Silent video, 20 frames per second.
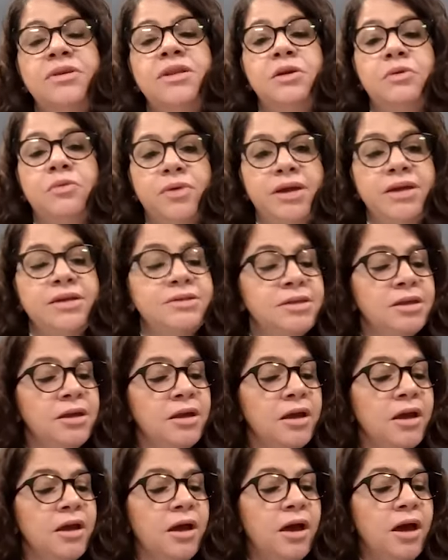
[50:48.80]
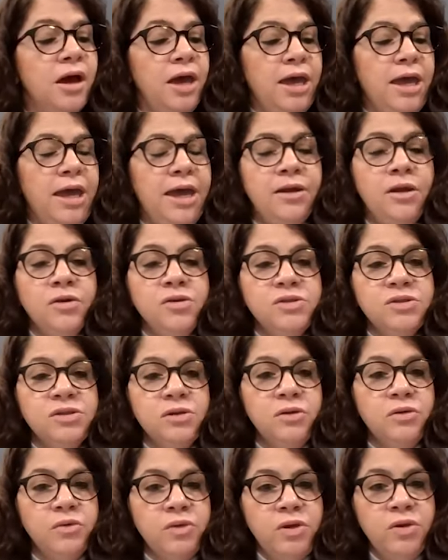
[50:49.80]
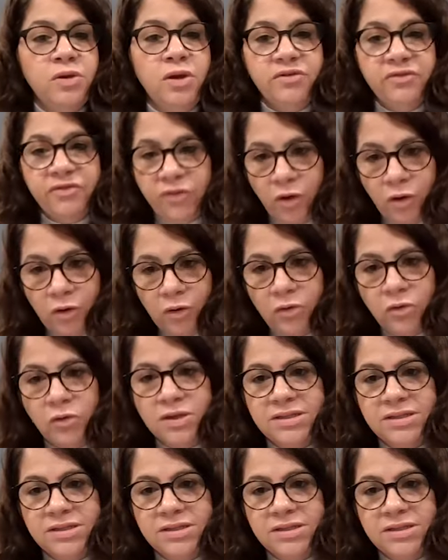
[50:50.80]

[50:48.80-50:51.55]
great. And also you can follow